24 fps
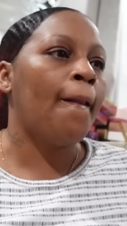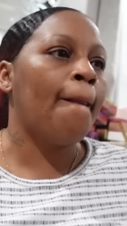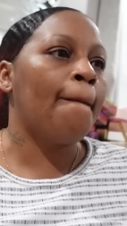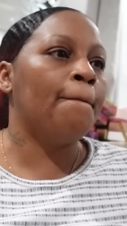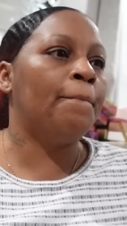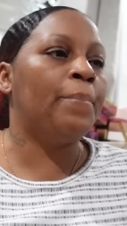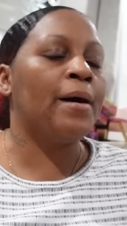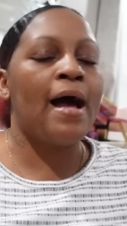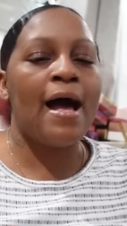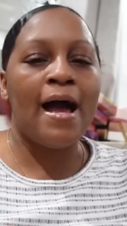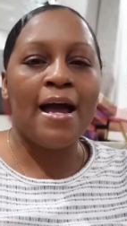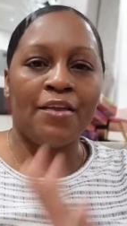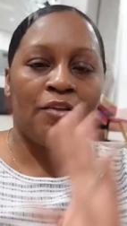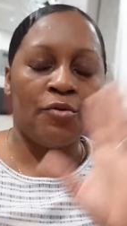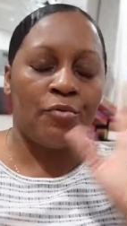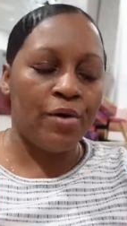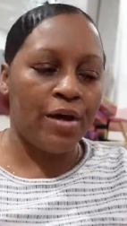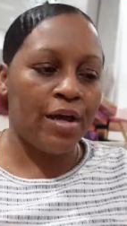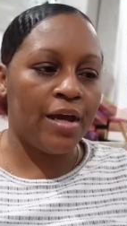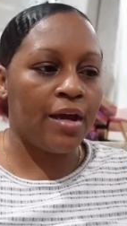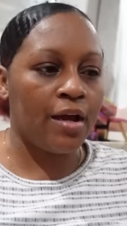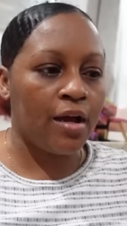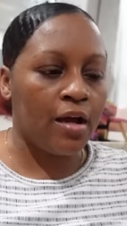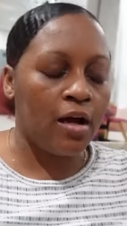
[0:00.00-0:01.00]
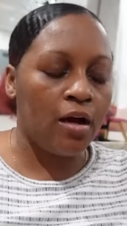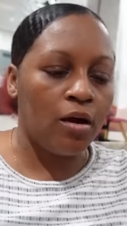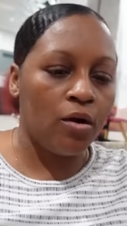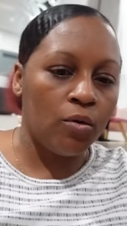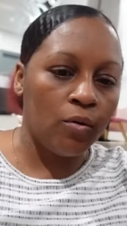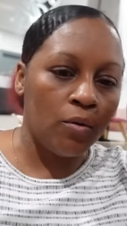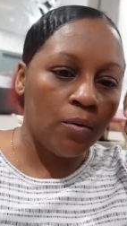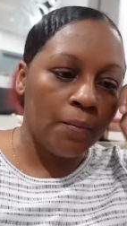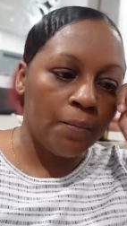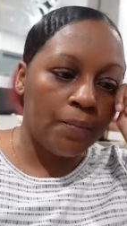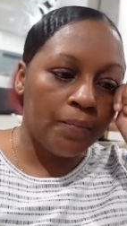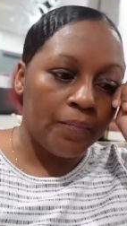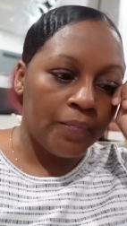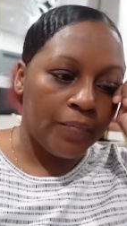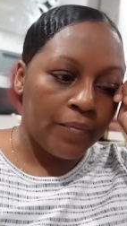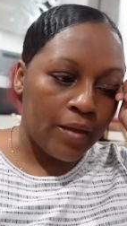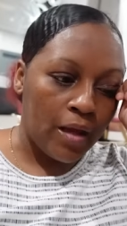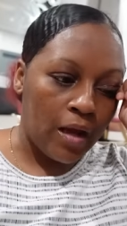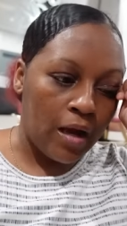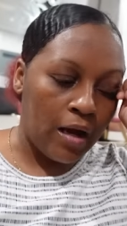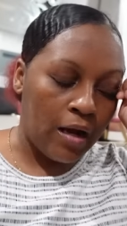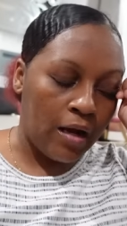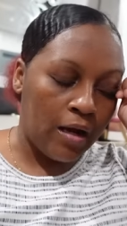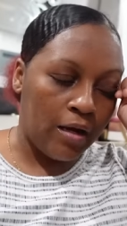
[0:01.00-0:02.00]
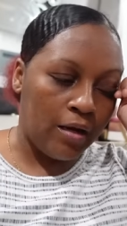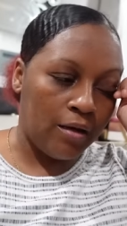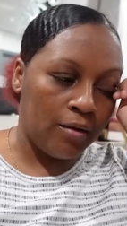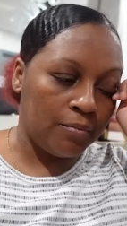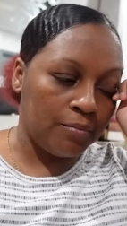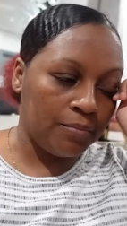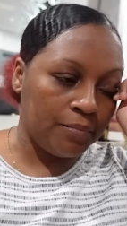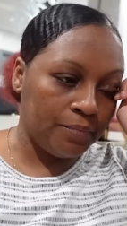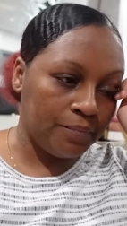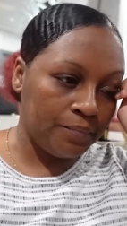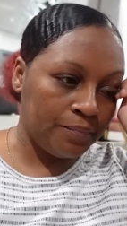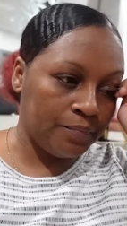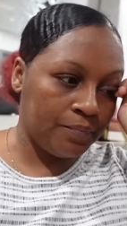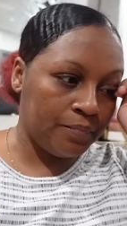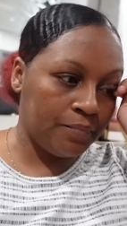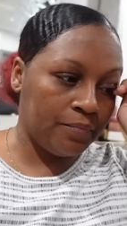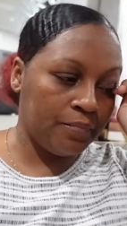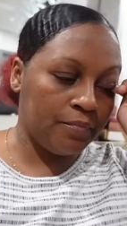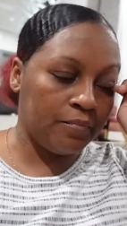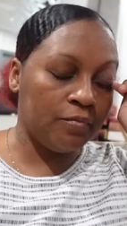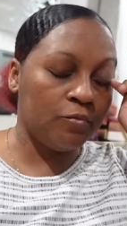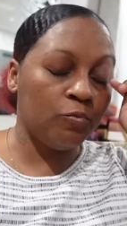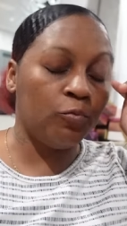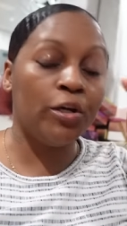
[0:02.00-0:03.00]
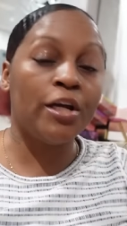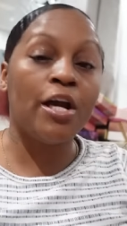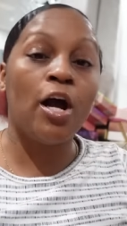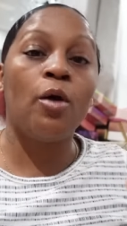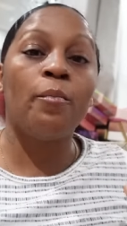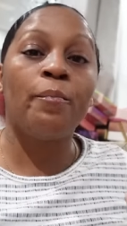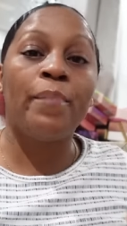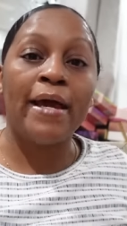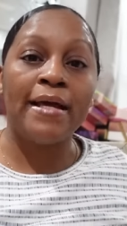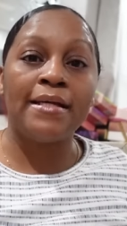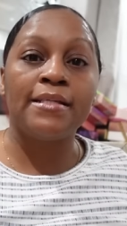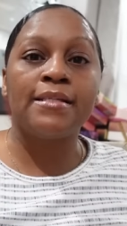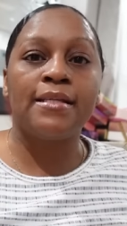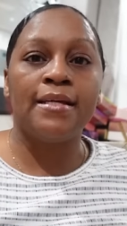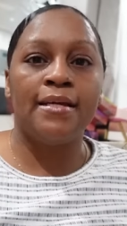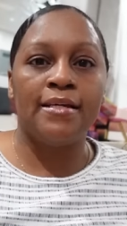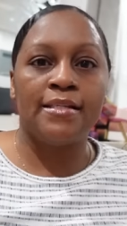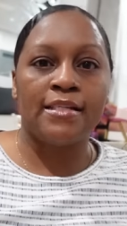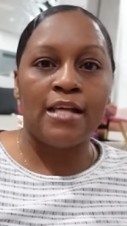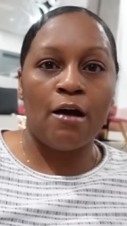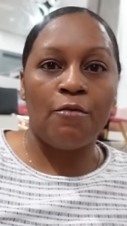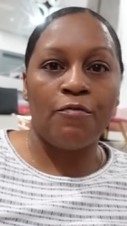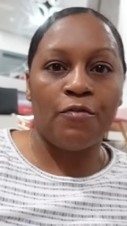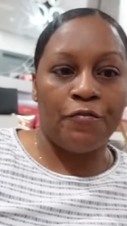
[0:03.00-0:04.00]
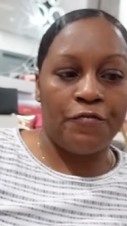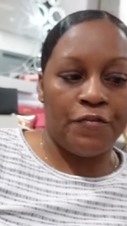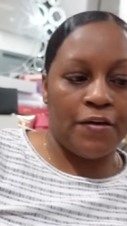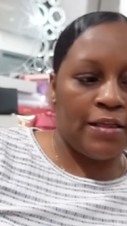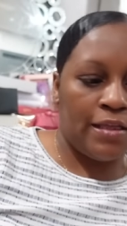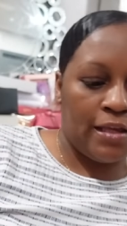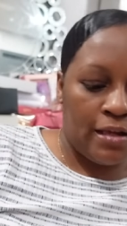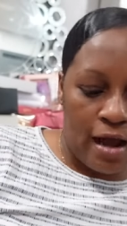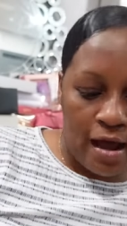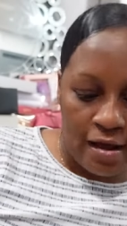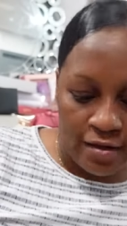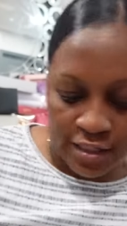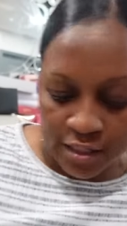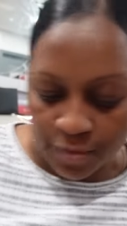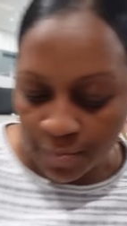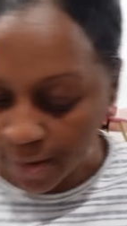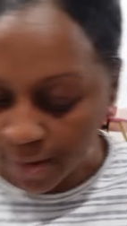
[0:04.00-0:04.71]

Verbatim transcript: But either way it go, um, we gonna base these off of $50 a